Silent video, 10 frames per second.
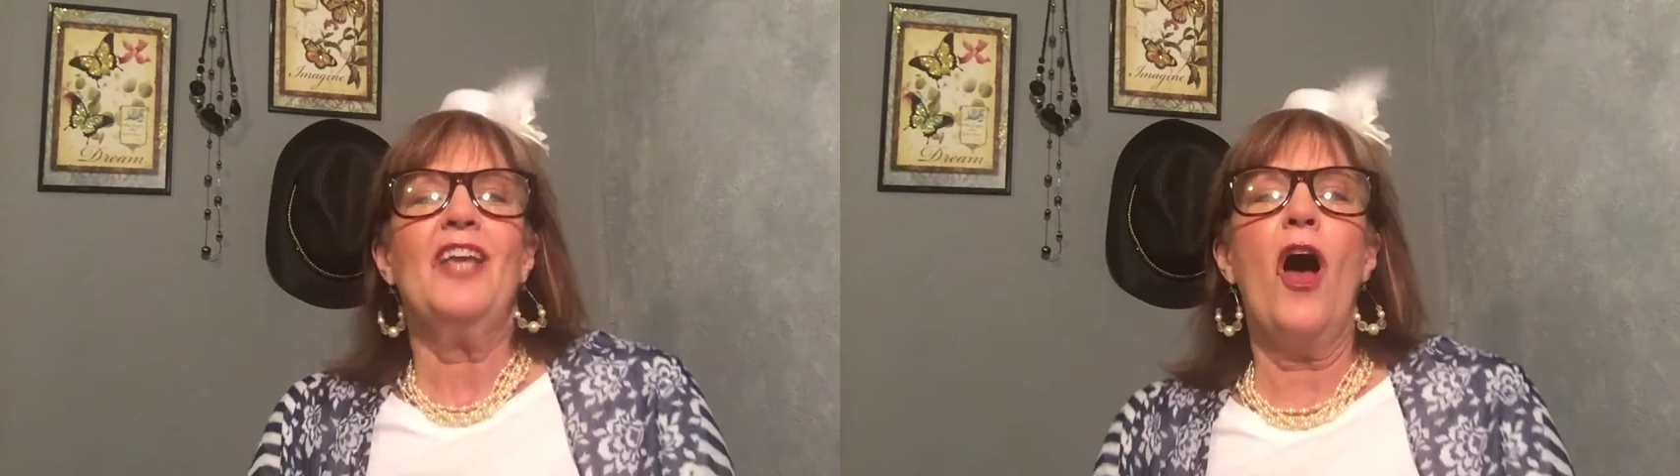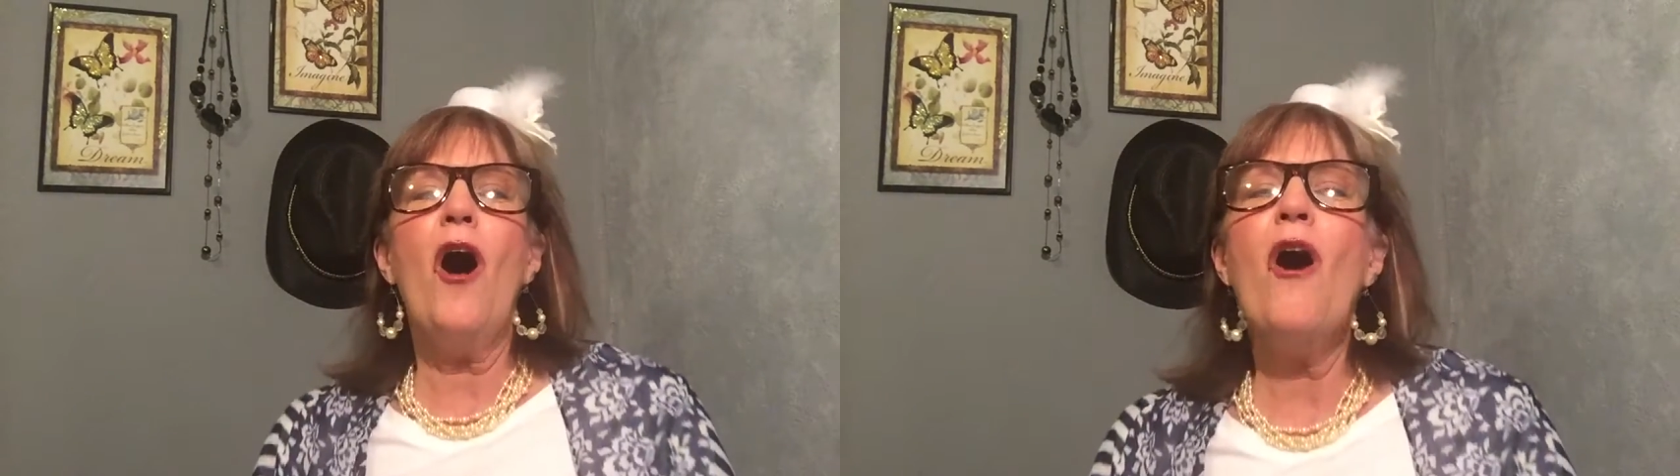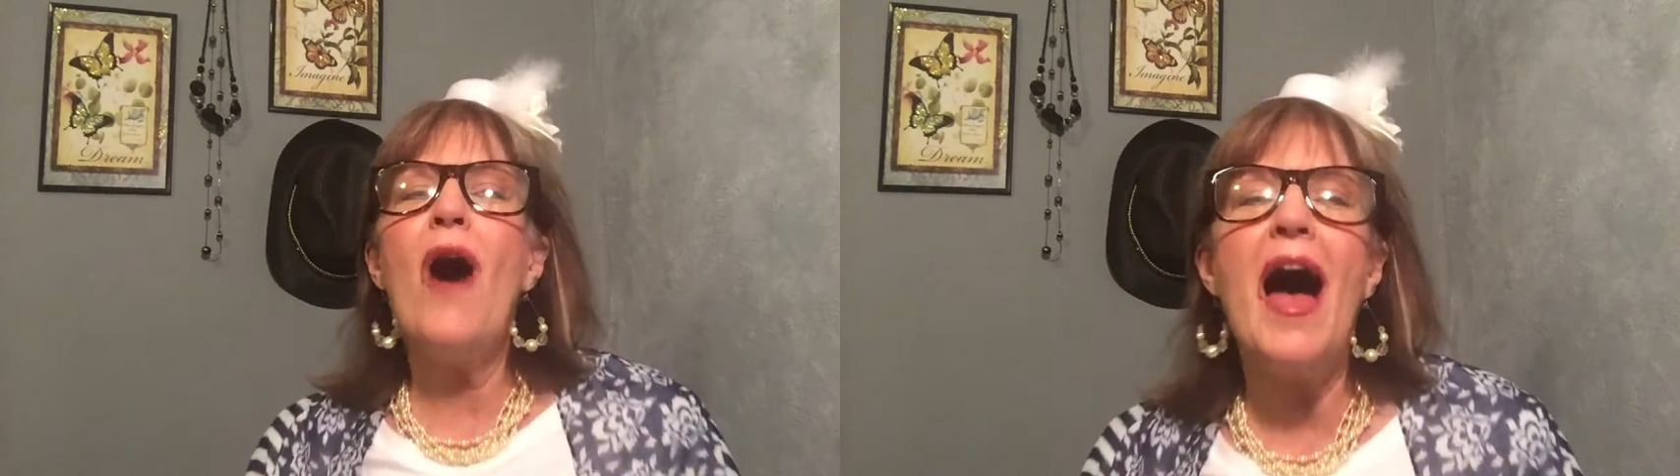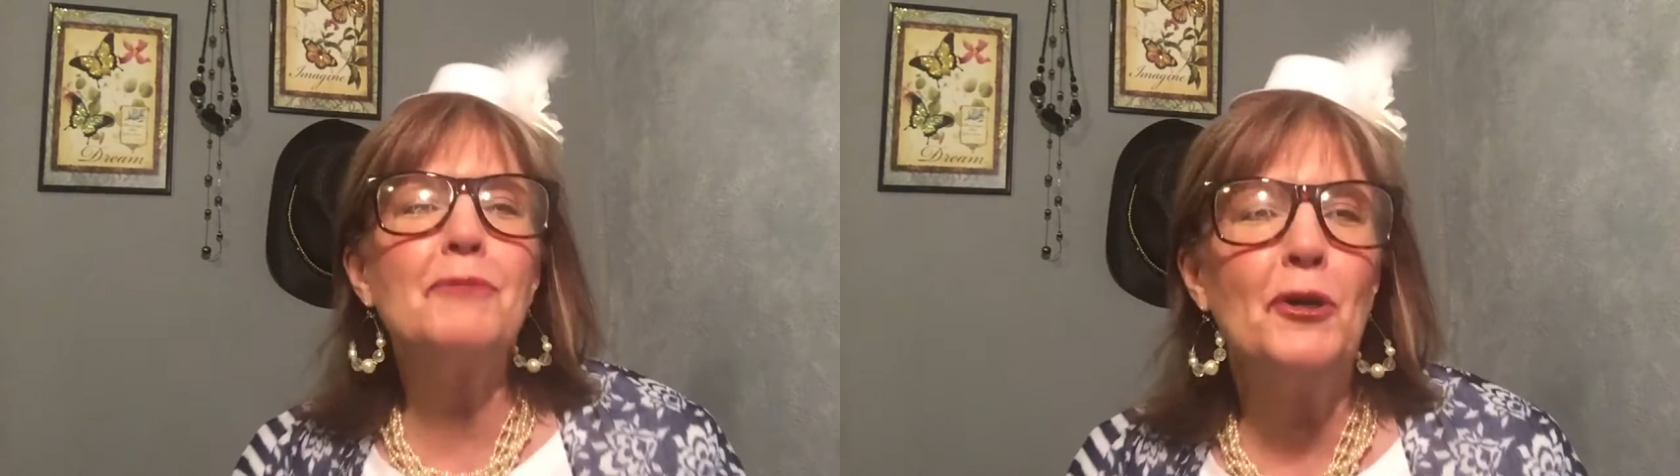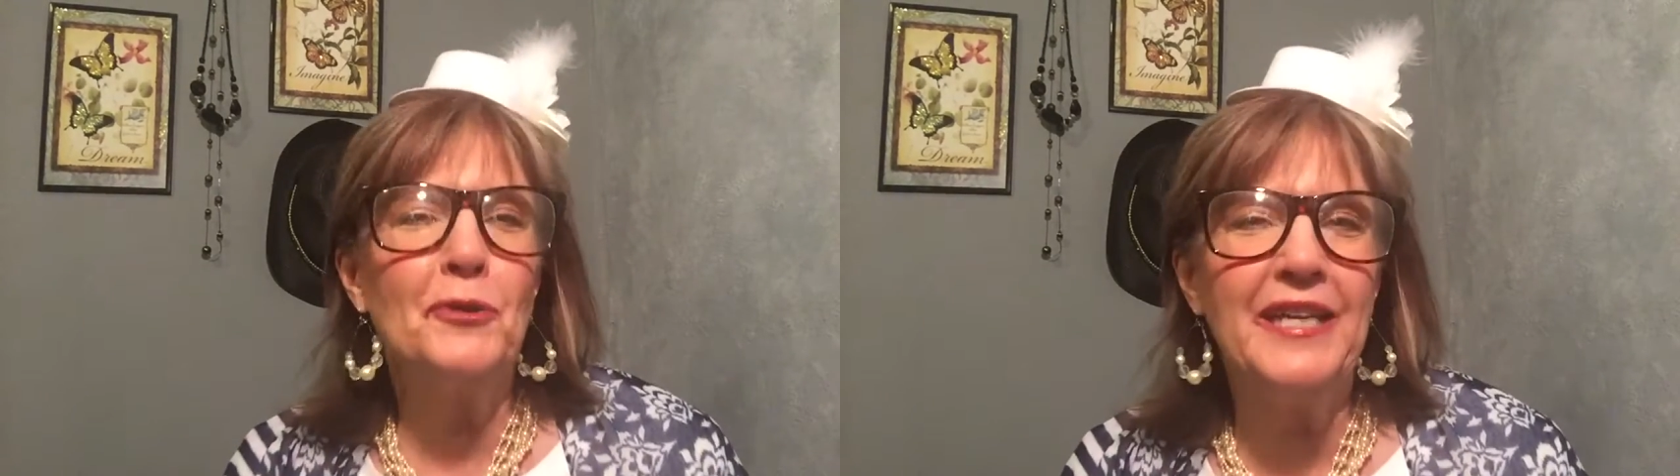Y'all,
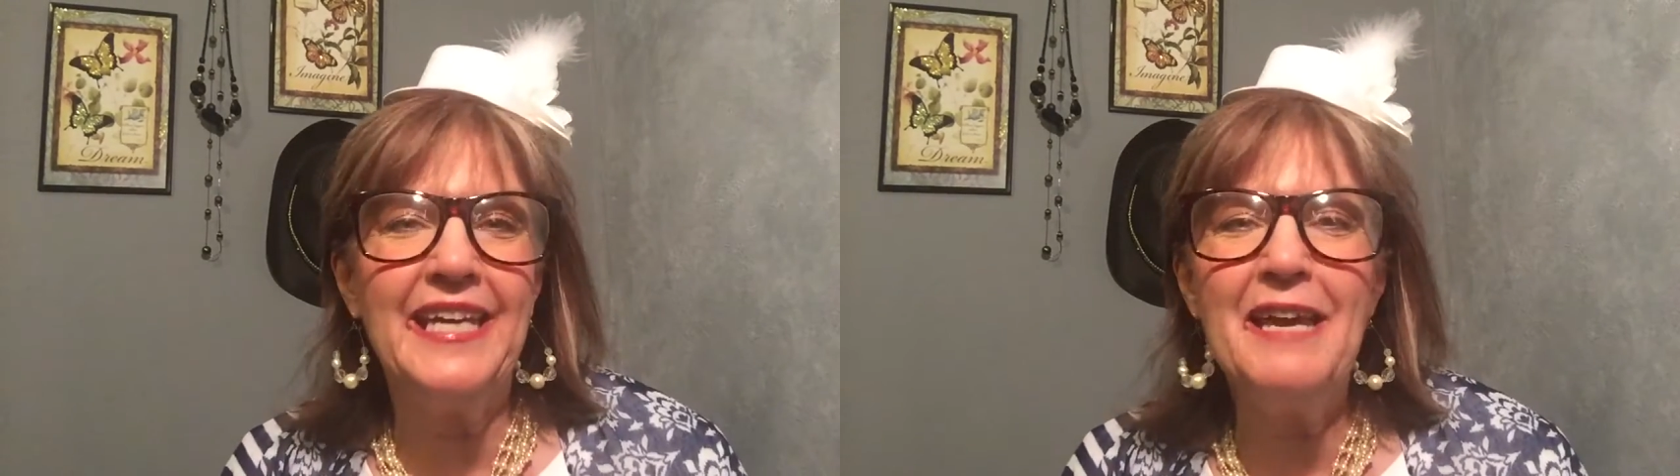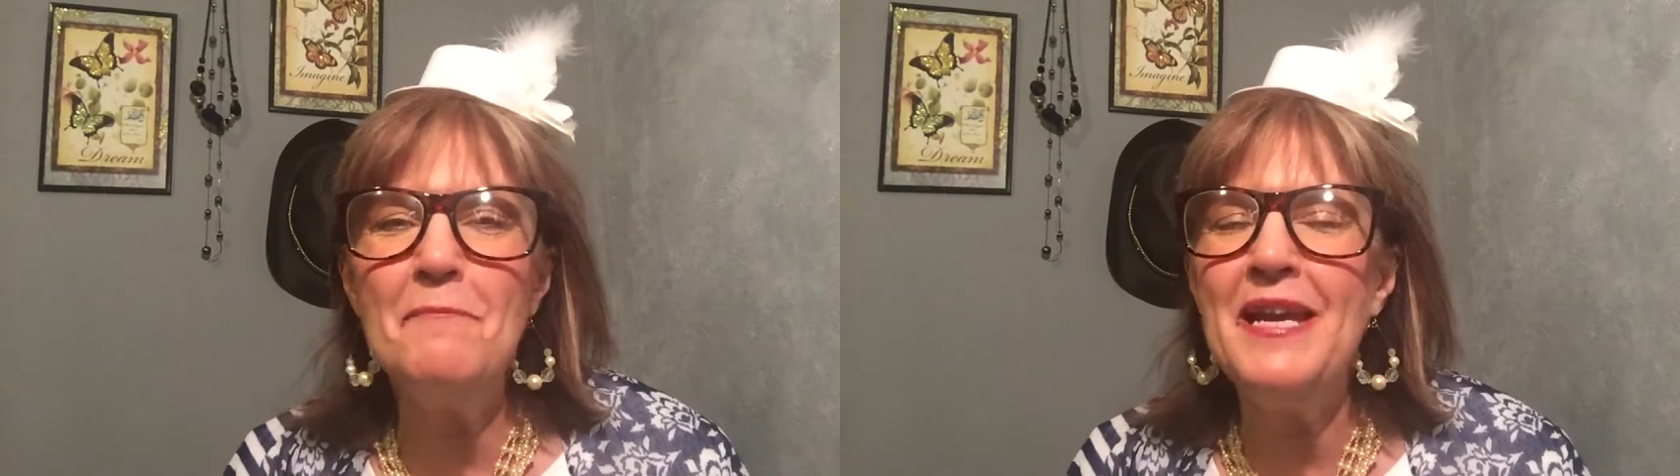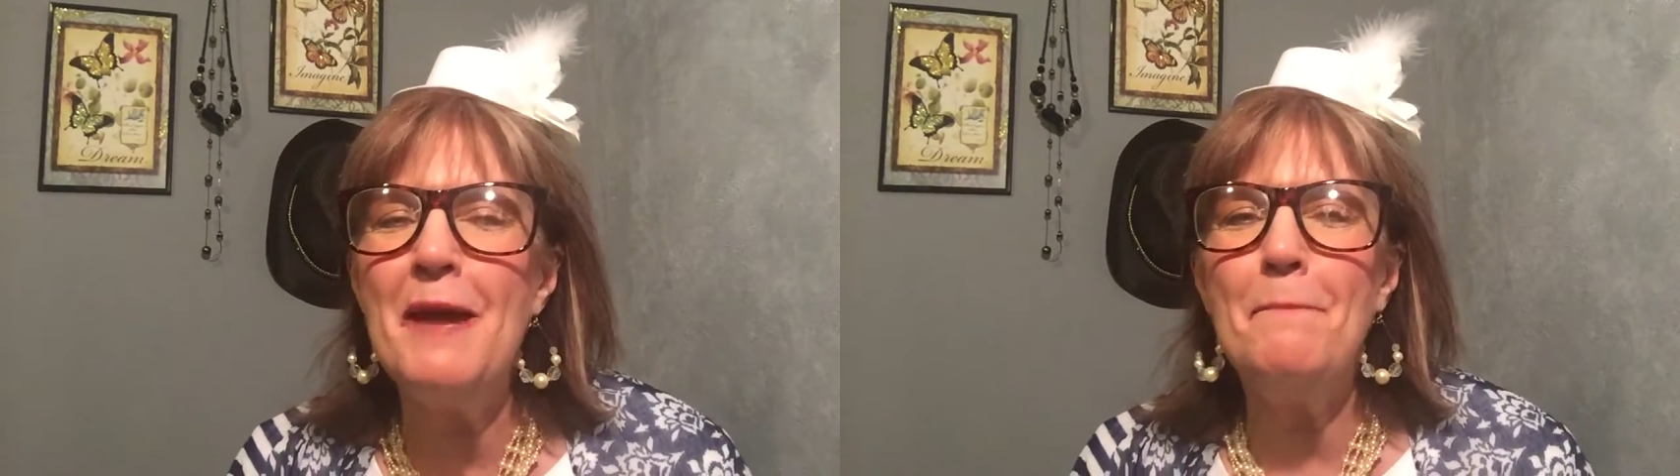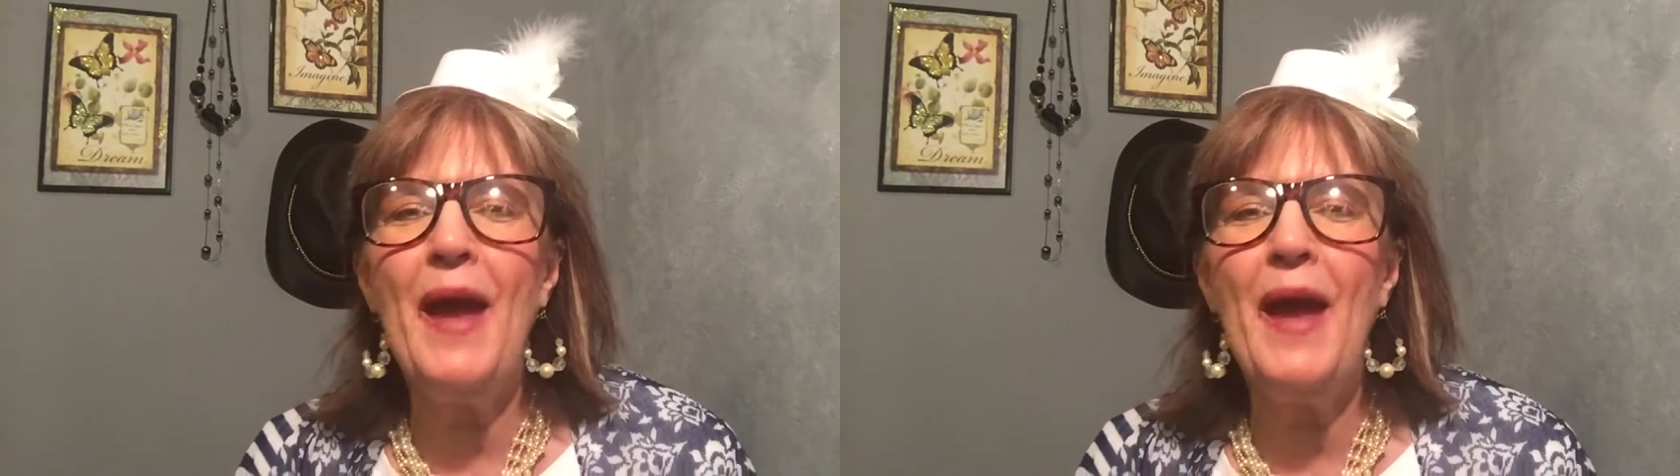I'm going to get me a